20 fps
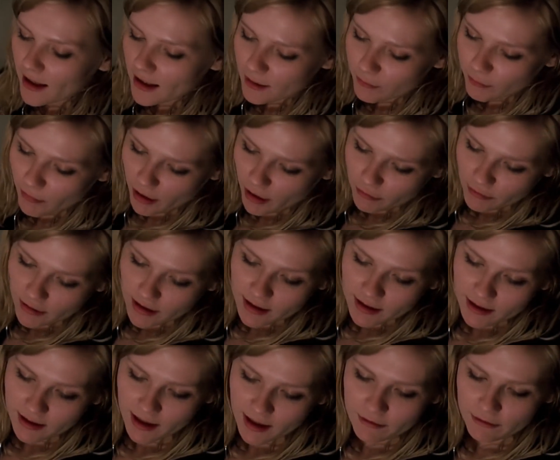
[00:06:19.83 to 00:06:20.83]
In my
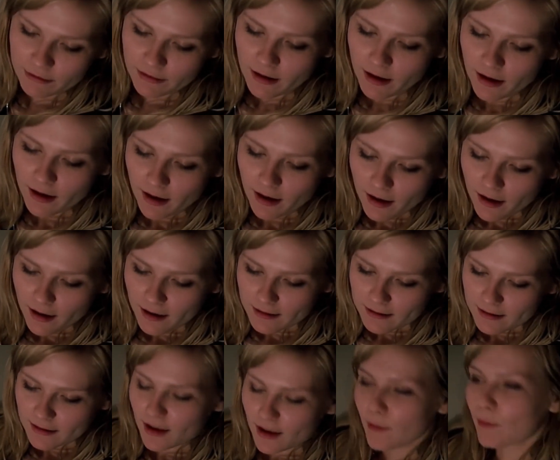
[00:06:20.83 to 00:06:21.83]
reading of
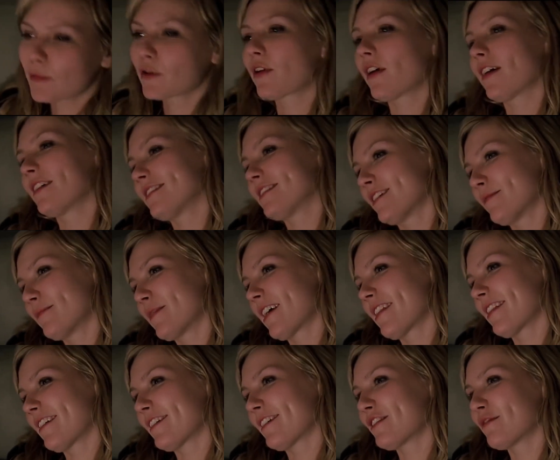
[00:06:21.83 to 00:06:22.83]
come across some I
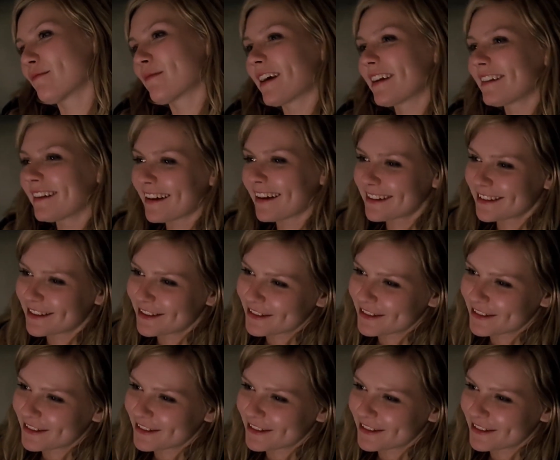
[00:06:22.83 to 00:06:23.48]
thought you might like